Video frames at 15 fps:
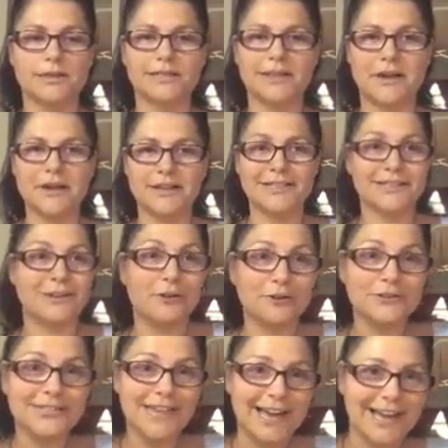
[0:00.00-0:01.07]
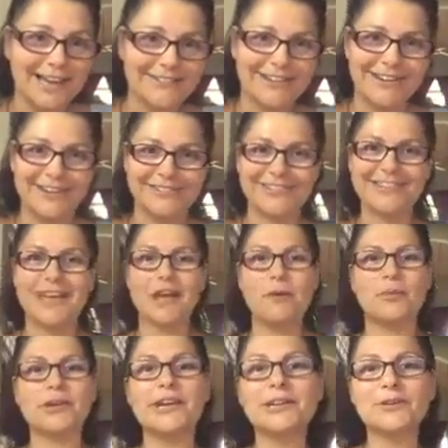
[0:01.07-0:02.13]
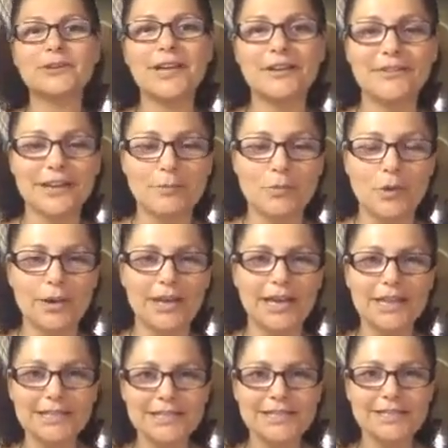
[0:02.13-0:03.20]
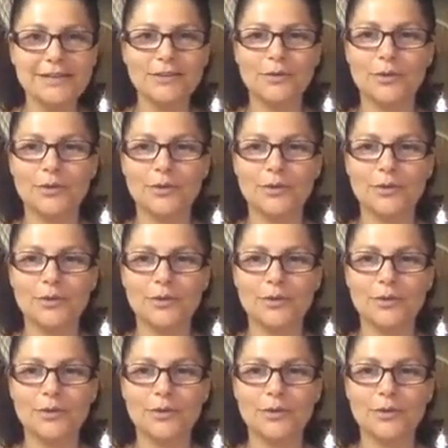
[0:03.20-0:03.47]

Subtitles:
it's a long time, but I don't have any more kids